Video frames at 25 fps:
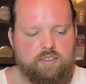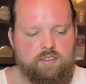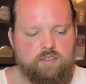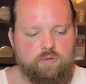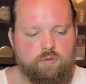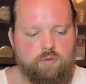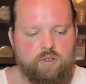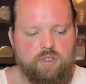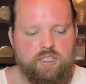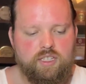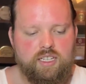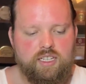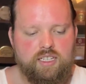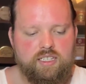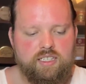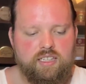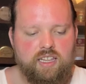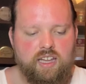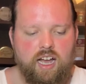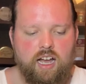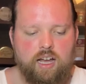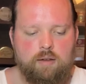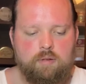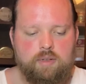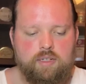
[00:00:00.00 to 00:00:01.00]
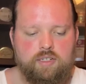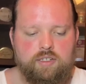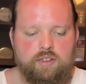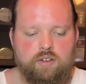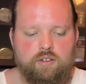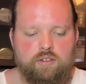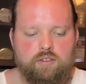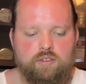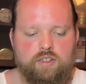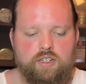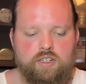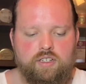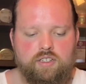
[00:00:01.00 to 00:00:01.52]
With this, the hobbit
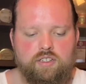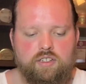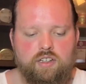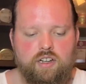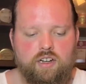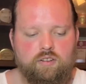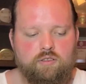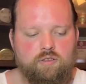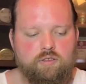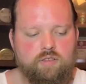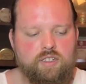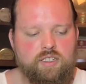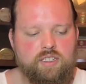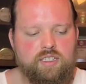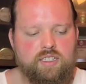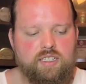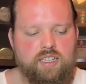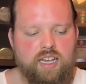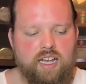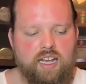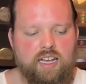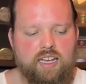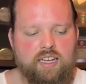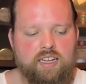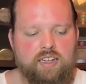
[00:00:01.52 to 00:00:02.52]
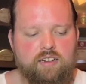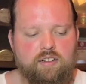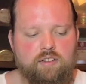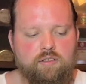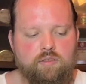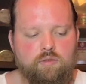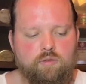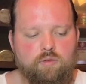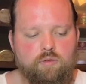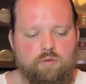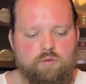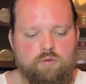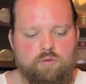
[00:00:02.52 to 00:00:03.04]
turned and scuttled inside
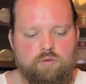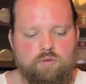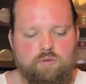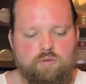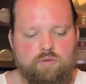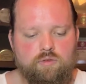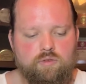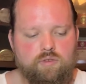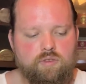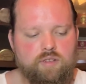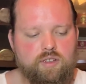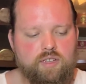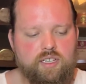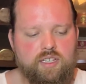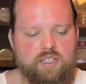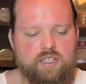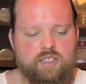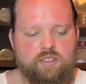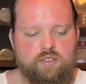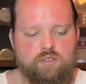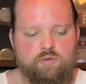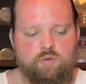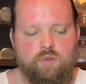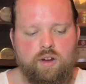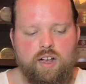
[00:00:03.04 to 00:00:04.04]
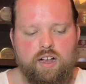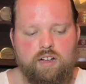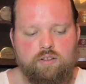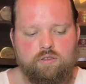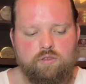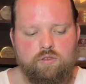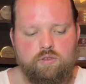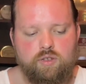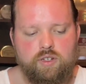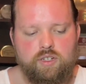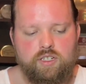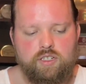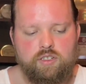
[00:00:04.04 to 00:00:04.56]
his
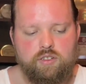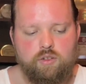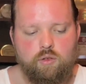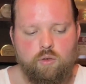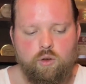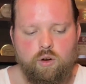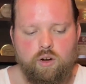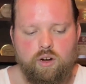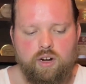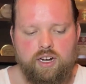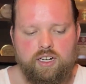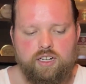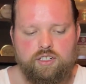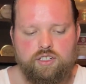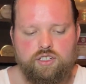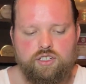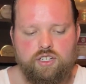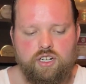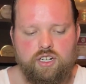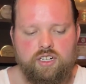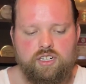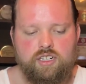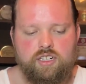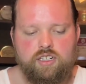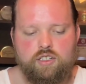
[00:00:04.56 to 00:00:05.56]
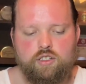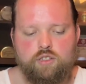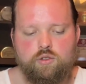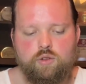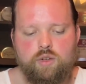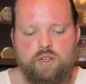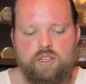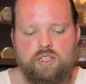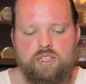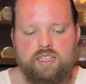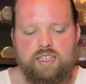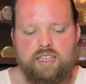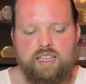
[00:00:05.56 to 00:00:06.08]
round green door and shut it as
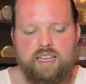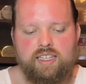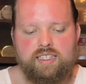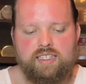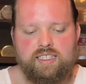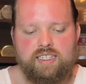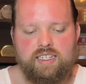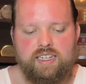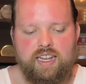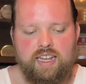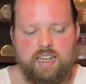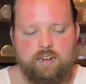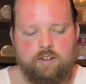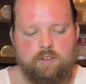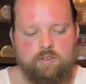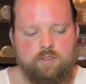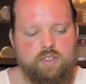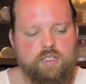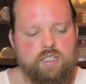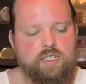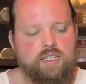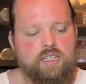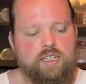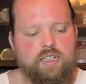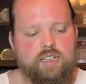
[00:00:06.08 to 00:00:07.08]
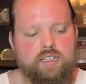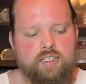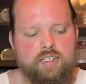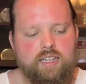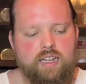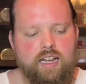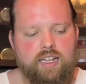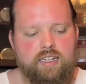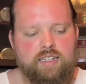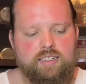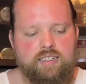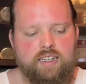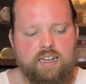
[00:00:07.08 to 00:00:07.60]
quickly as he dared,
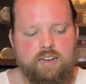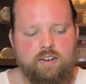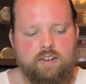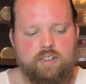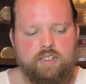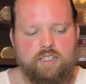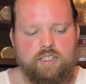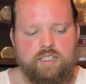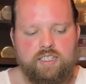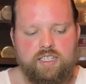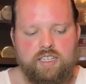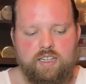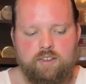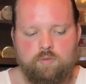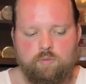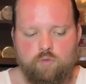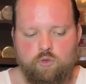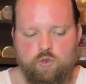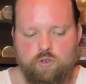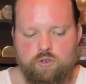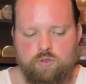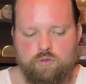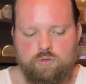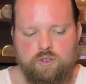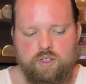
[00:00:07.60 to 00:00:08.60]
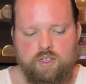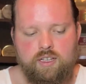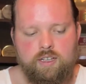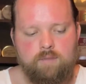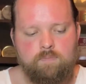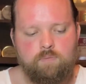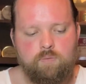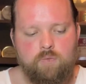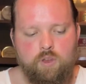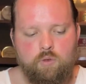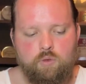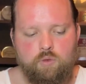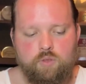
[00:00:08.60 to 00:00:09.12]
not daring to seem rude.
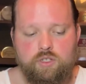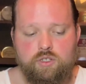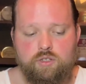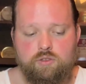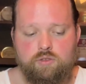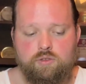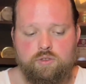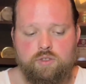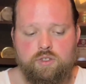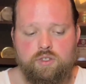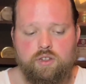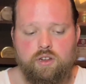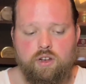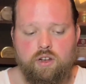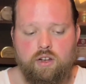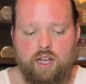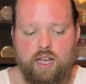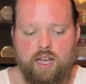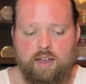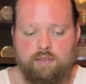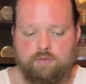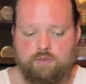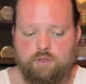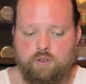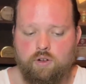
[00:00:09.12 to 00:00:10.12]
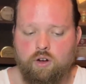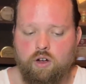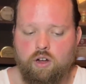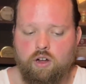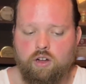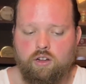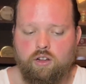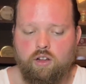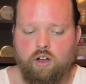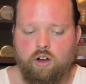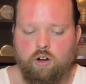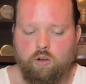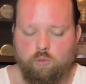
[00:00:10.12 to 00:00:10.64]
Wizards, after
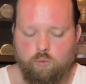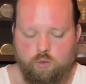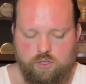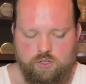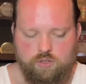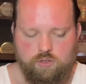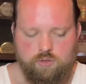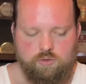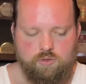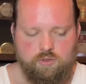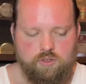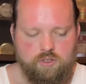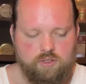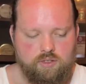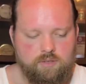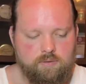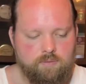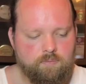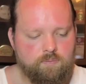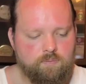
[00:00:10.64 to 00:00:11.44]
all, are wizards.